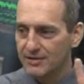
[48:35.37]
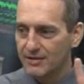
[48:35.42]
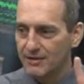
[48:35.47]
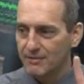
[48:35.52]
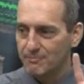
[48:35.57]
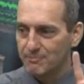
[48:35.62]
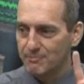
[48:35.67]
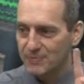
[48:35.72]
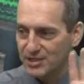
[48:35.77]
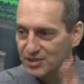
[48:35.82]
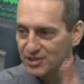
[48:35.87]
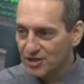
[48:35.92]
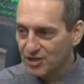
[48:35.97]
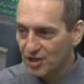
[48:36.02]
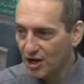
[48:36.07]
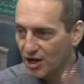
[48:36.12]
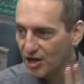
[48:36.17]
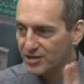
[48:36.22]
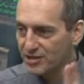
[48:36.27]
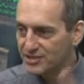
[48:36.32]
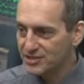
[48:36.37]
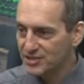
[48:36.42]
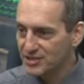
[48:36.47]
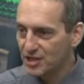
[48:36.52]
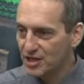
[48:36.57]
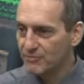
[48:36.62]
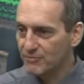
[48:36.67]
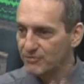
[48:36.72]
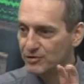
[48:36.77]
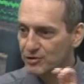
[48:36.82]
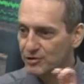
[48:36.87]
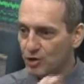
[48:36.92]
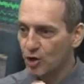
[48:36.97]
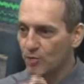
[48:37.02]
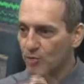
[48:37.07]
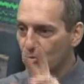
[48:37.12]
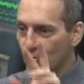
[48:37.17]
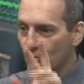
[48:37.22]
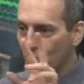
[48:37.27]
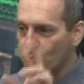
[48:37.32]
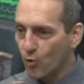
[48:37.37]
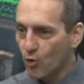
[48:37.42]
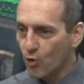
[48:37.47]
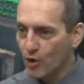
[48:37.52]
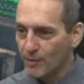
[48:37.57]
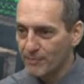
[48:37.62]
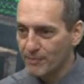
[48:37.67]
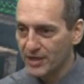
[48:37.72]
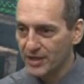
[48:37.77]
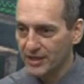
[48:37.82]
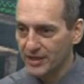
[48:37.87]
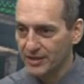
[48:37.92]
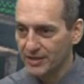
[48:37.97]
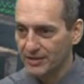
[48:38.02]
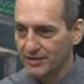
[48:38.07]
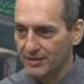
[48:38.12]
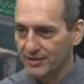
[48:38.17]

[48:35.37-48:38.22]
because of global warming,